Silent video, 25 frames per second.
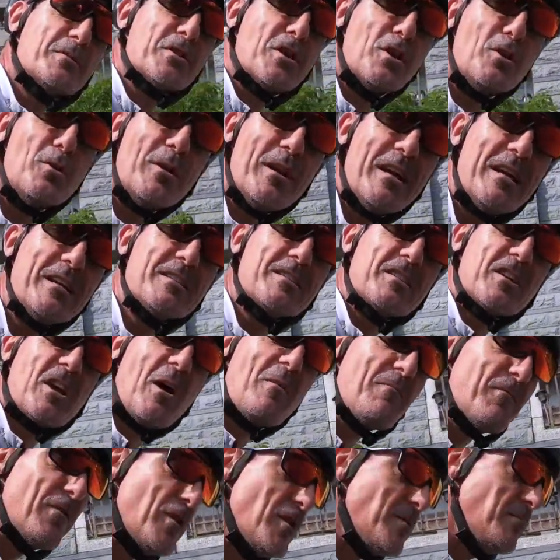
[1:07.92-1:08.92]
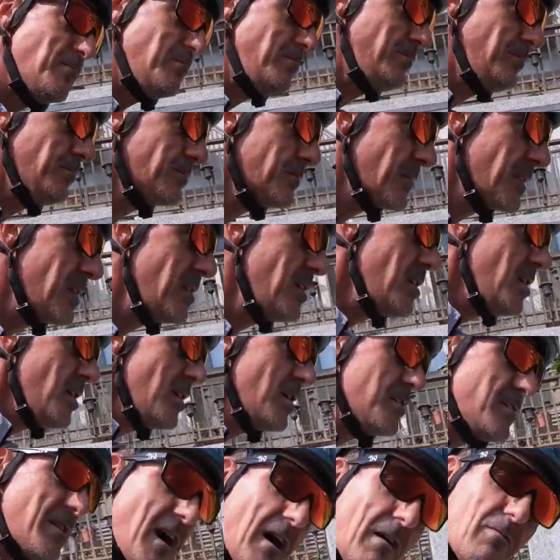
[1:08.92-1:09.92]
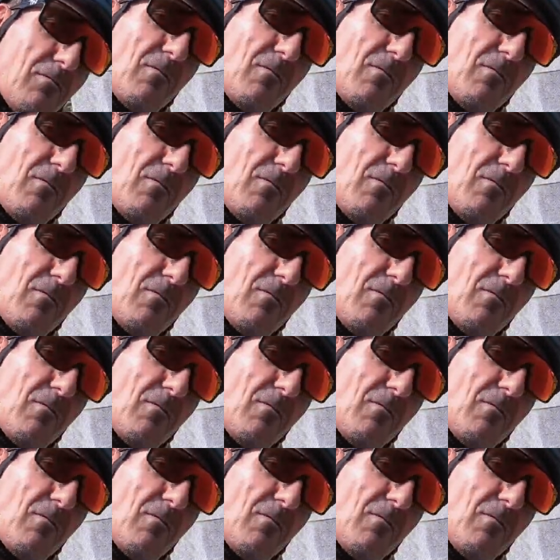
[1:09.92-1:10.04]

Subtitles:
two is comfort. Now,